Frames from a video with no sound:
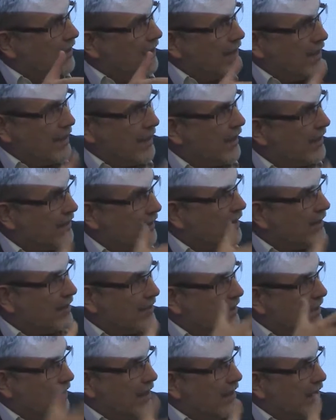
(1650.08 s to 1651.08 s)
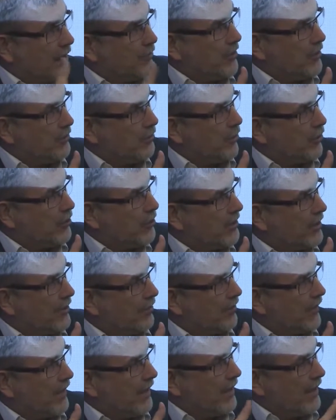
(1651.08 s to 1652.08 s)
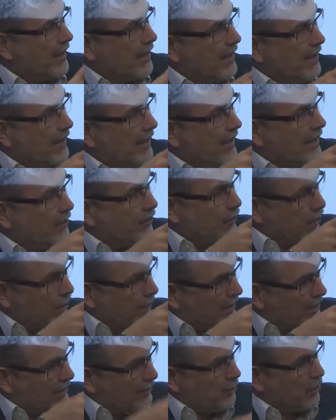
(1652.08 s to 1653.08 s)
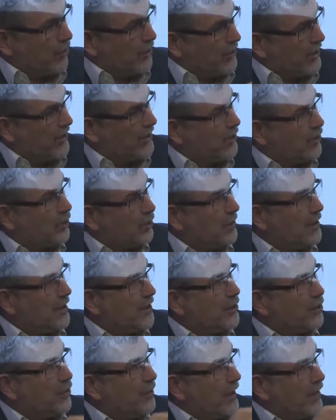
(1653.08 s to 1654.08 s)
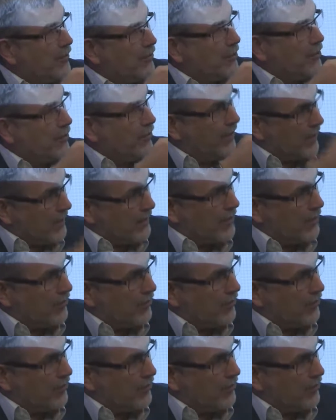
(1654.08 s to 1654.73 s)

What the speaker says: it can stay an empty box. And as politicians, really to have an effective